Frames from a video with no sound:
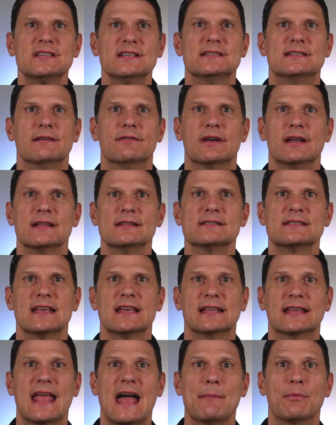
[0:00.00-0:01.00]
dividends,
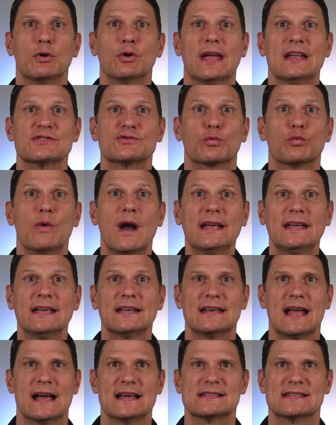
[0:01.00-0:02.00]
and capital gains
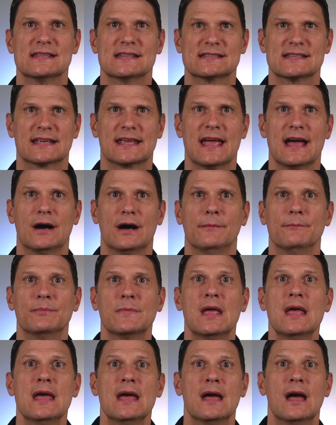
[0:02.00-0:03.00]
recognized in this account
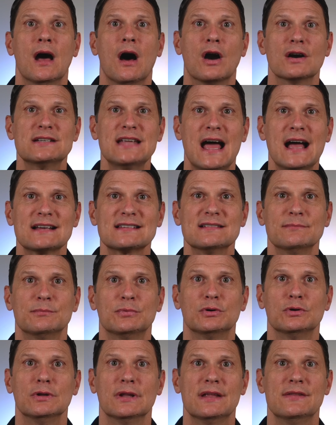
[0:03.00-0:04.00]
are
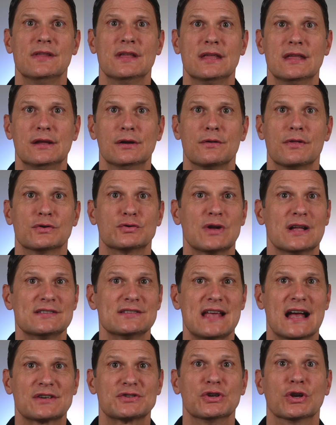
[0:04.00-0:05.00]
taxable in the year the
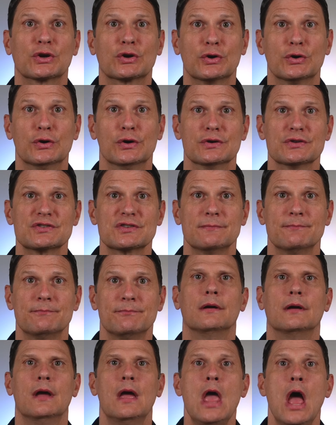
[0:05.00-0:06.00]
transaction occurs.
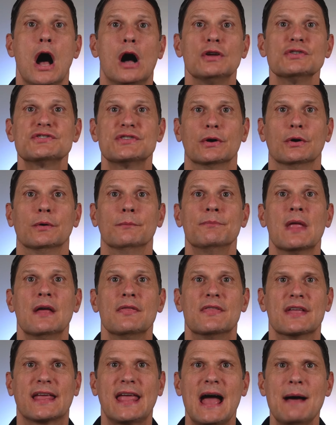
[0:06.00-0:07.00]
Also,
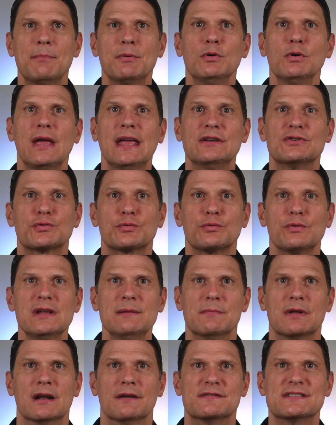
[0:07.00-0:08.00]
the capital gain
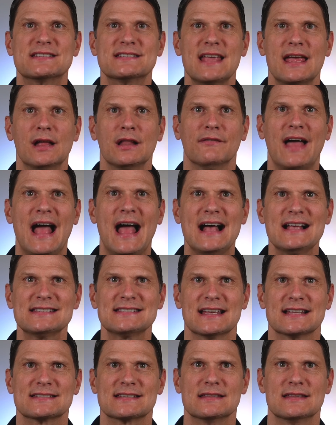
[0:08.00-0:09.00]
treatment of sale of
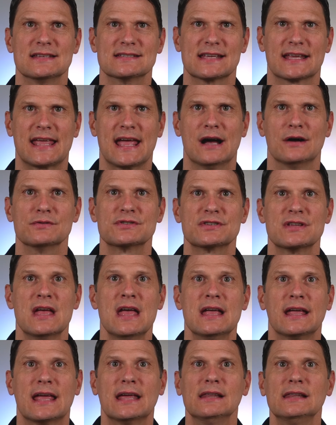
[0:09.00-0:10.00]
assets in these accounts
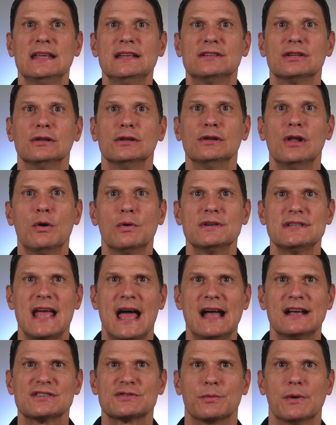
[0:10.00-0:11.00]
can lead to lower
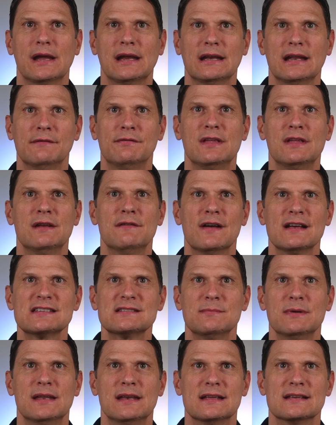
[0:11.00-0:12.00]
tax rate if the
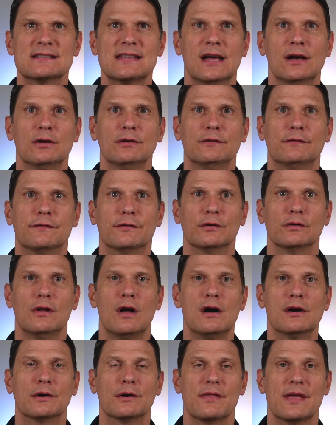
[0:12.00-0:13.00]
investment is held for
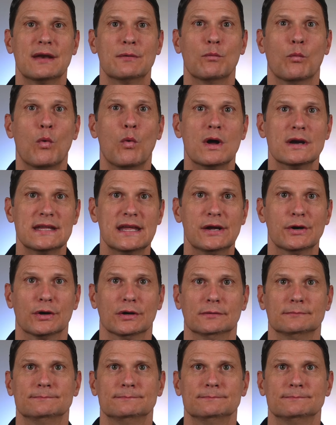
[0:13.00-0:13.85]
longer than 1 year.